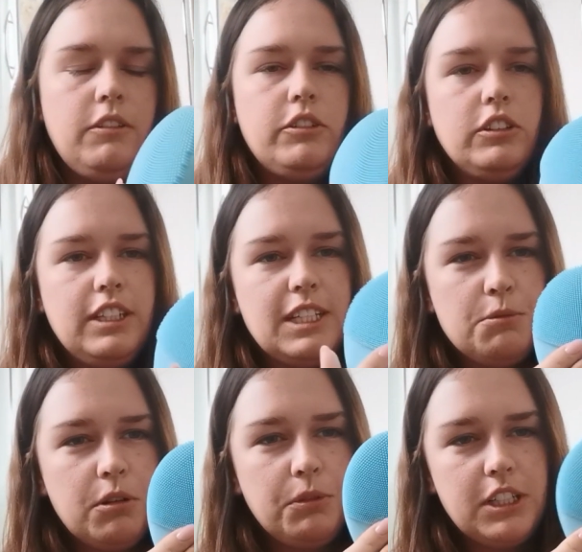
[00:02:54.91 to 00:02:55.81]
I've got
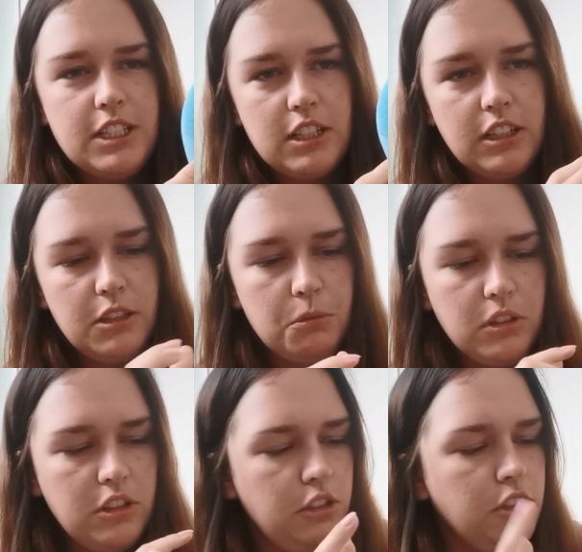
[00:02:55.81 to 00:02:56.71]
this one, which is like the
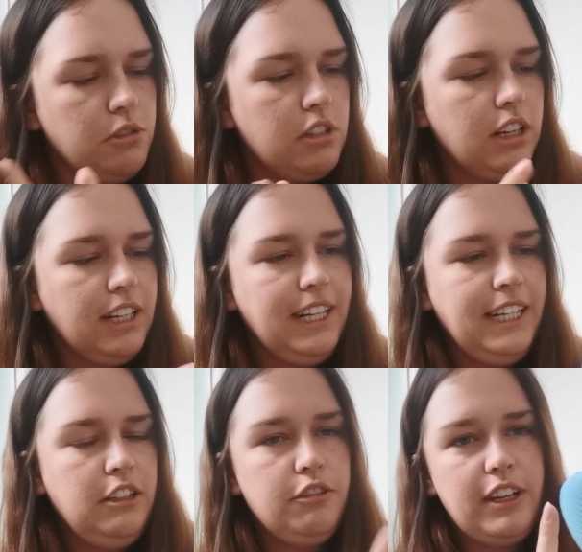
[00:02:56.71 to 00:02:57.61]
one that you use to like
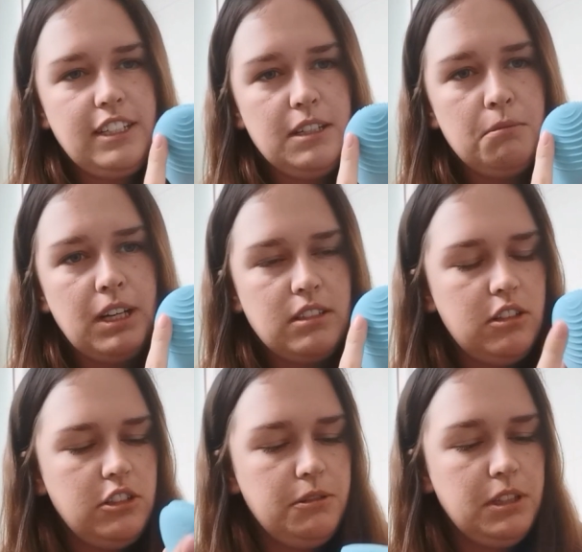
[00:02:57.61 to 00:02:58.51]
clean your face and
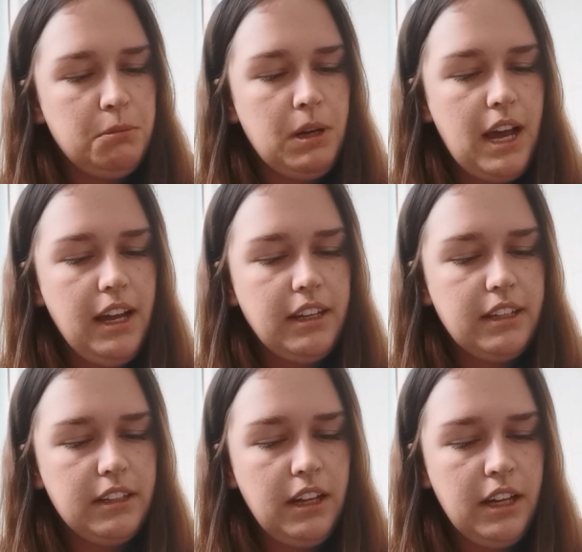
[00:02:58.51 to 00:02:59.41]
massage it with the
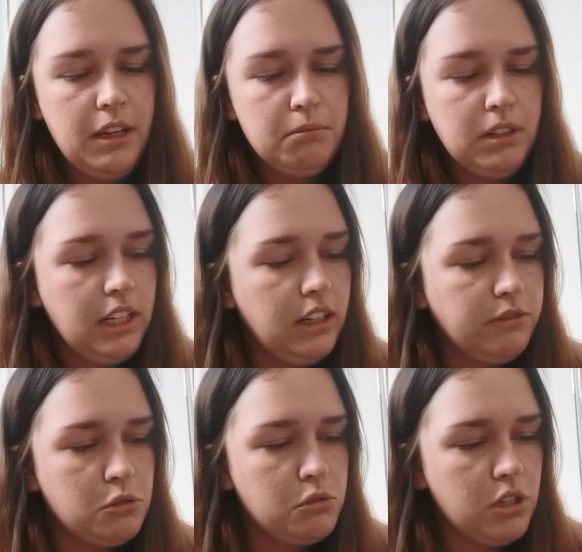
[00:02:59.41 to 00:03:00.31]
back, and then
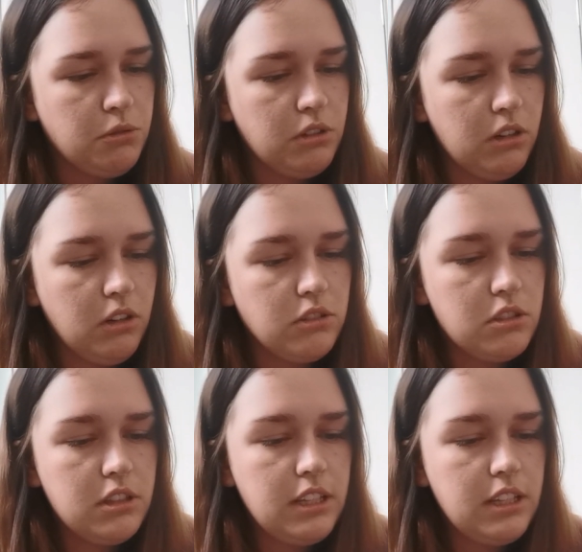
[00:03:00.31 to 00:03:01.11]
I've also got